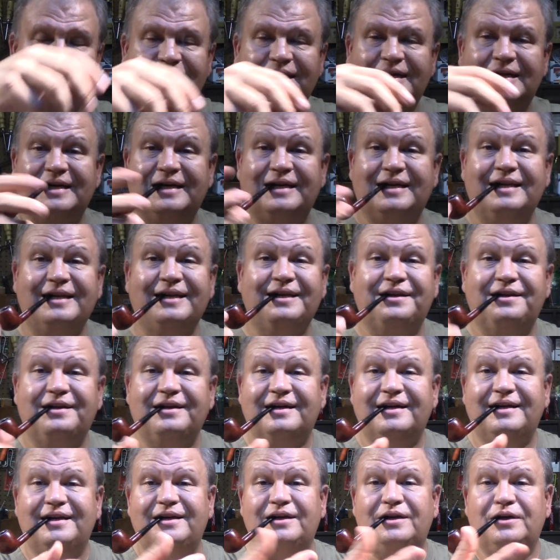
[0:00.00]
I
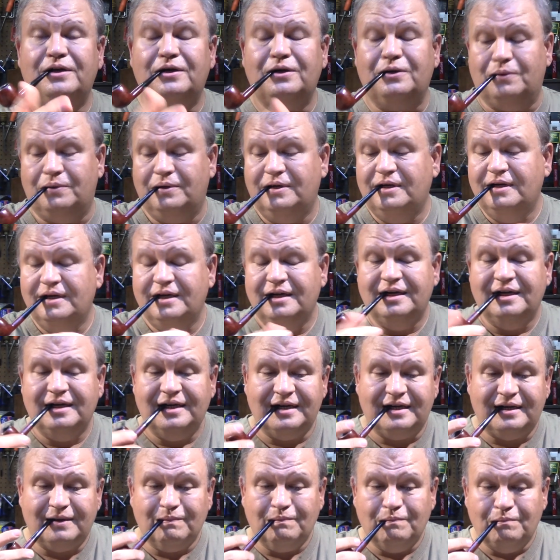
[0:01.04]
didn't know.
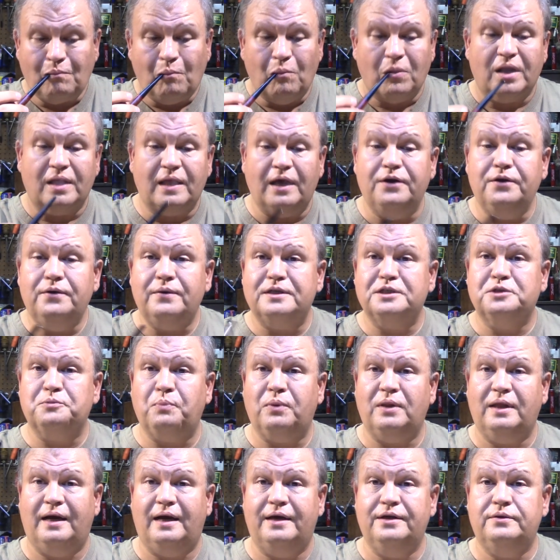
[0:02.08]
I know
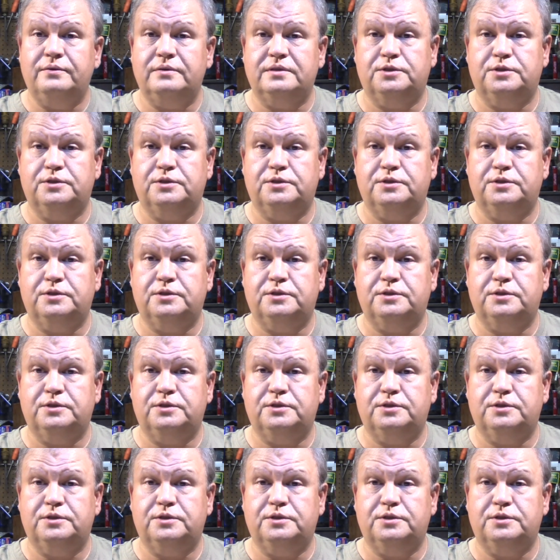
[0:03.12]
it